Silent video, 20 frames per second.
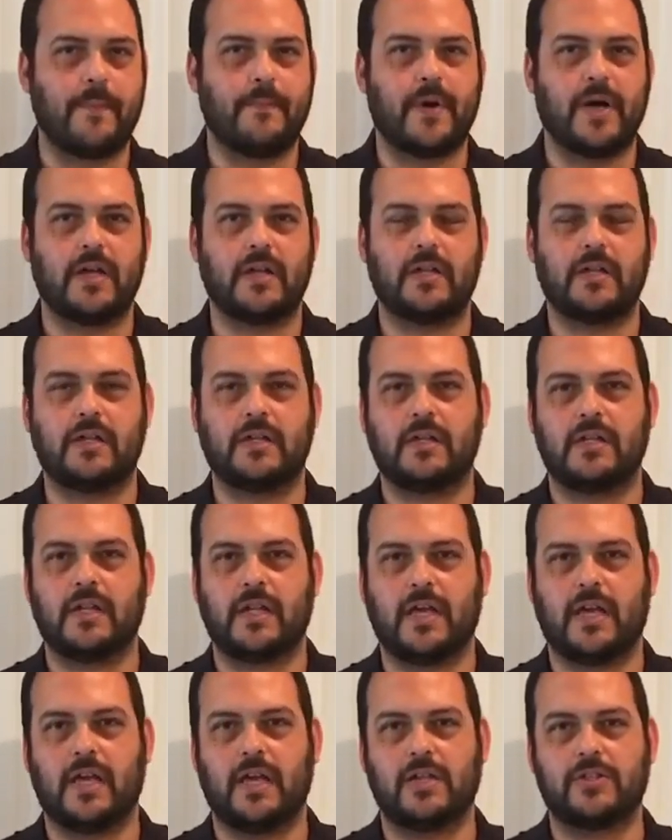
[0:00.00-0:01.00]
button
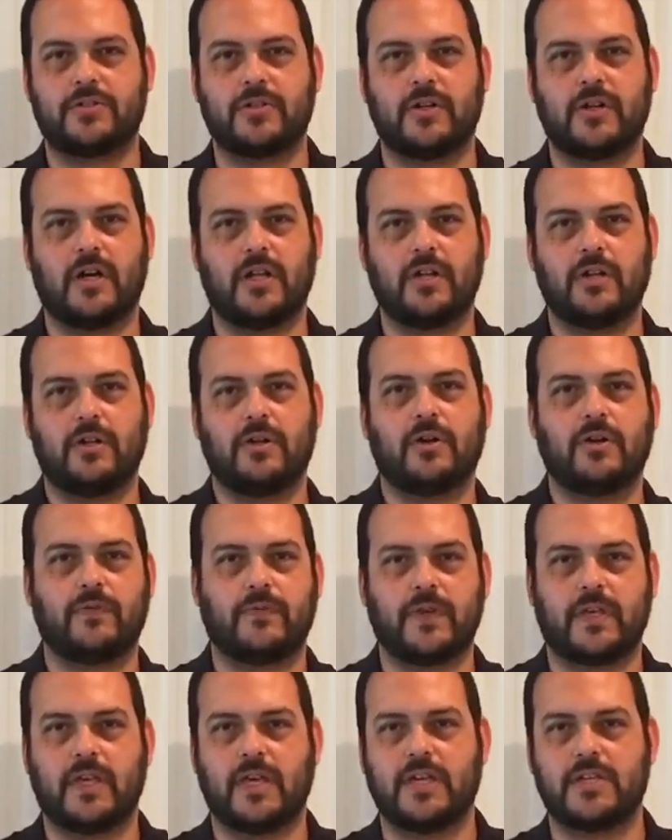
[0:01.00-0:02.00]
and turn on the
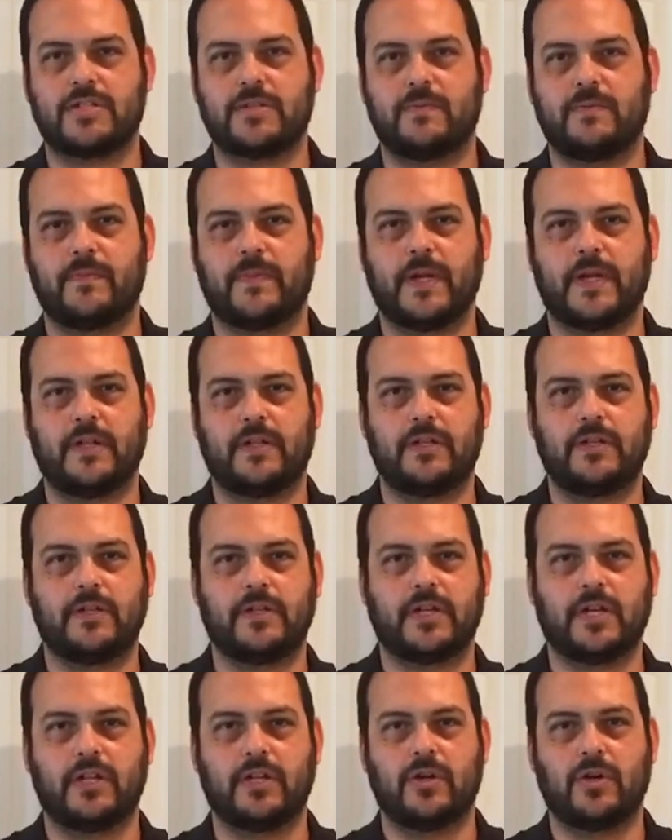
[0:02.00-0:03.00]
notification bell, and you'll
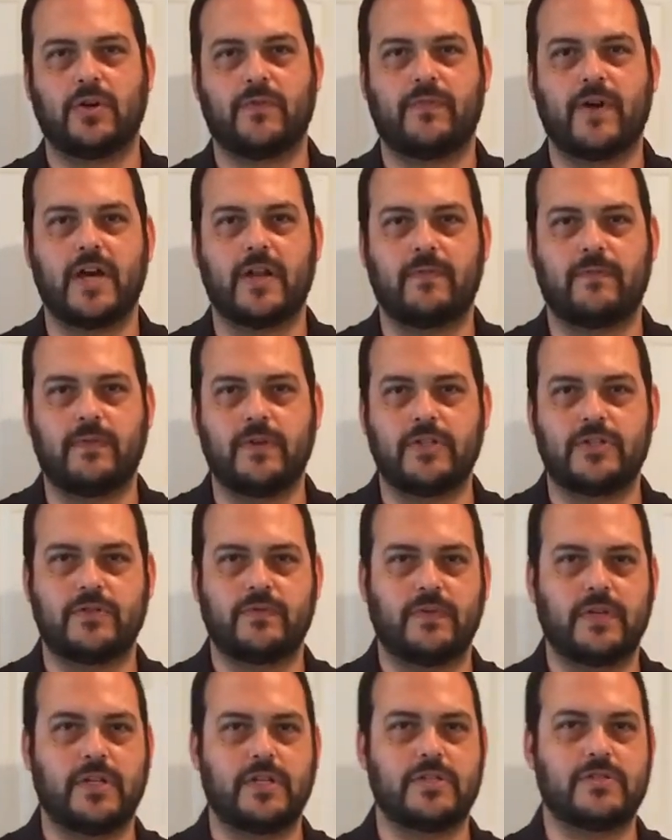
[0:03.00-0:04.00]
get notified of future
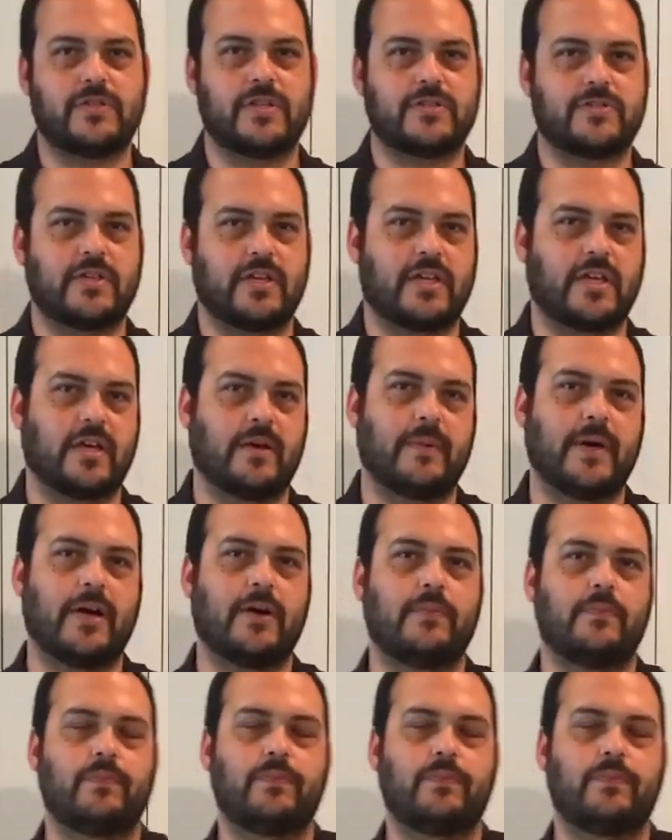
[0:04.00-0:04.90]
videos as they come out.